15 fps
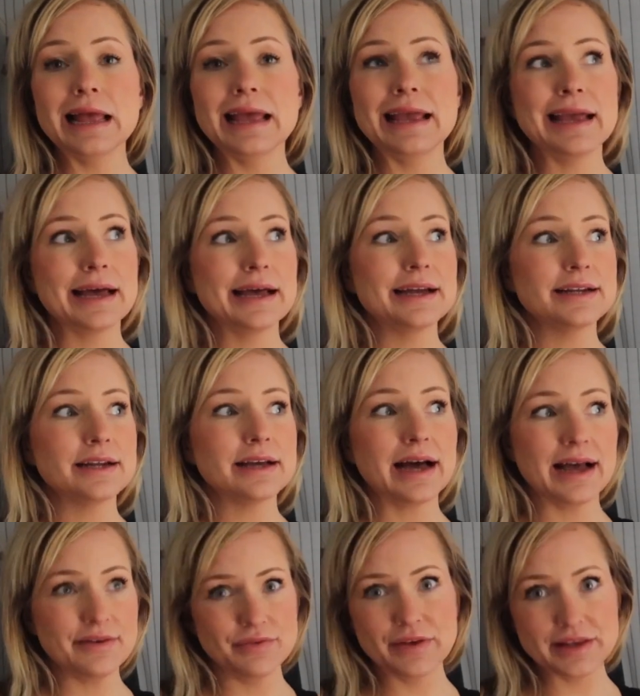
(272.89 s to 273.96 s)
and
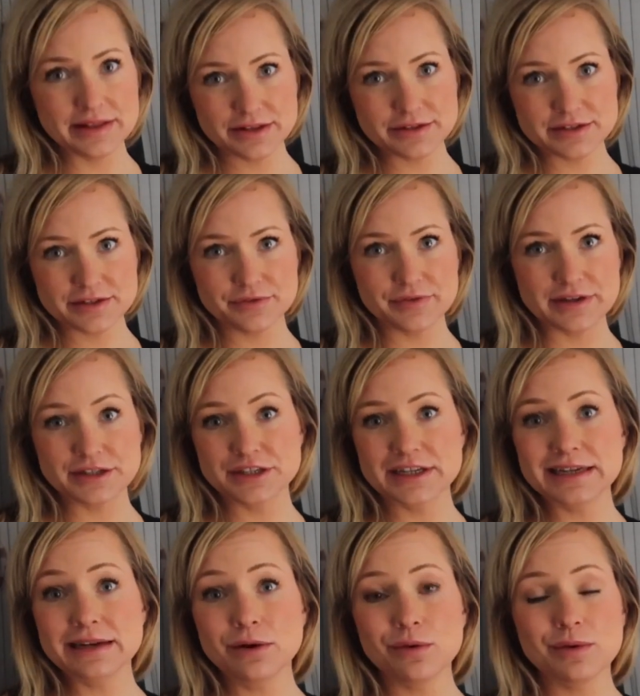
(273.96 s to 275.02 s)
I feel like they're
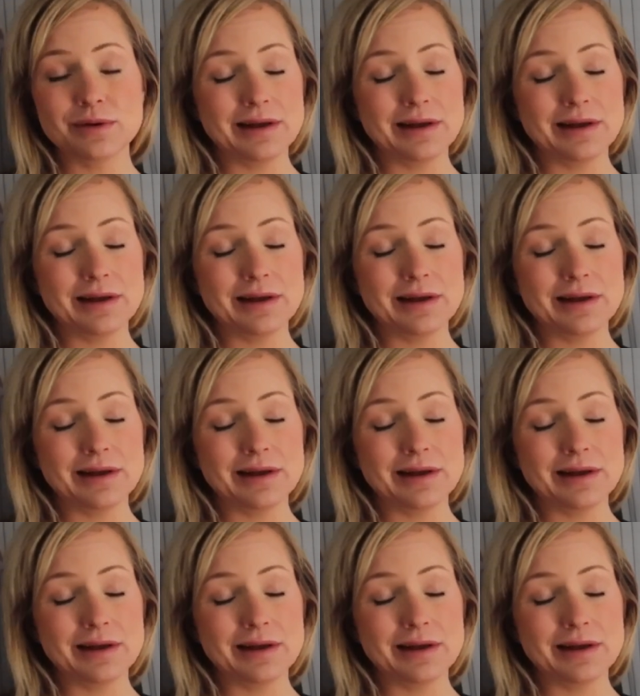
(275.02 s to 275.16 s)
sufficient.